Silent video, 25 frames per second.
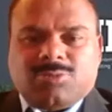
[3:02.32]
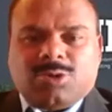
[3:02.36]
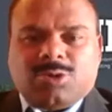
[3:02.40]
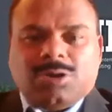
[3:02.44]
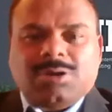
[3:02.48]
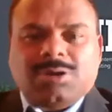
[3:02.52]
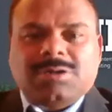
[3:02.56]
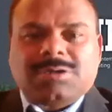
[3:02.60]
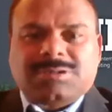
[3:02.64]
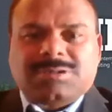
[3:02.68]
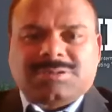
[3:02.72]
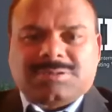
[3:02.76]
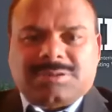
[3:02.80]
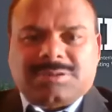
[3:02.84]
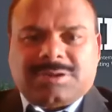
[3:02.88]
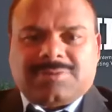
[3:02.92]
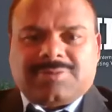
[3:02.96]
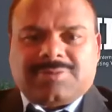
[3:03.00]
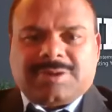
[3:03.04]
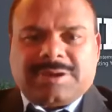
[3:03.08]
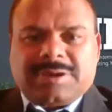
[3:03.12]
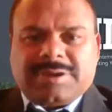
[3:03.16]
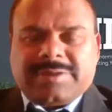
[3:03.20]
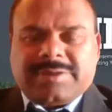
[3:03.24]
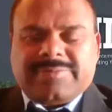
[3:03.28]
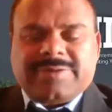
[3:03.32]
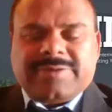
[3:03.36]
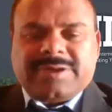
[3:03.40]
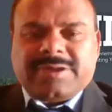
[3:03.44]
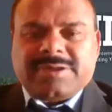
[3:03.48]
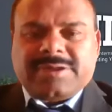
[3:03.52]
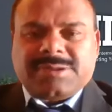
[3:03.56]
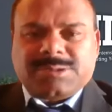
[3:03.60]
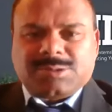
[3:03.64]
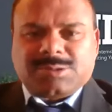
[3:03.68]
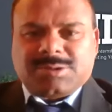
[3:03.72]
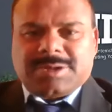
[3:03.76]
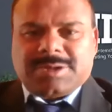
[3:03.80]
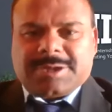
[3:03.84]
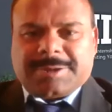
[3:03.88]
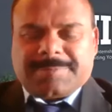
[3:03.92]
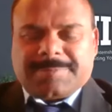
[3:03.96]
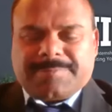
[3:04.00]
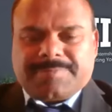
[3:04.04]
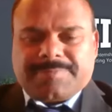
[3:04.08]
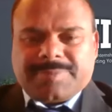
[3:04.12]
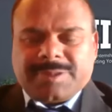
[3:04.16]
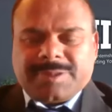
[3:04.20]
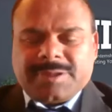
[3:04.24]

world that we are living in today,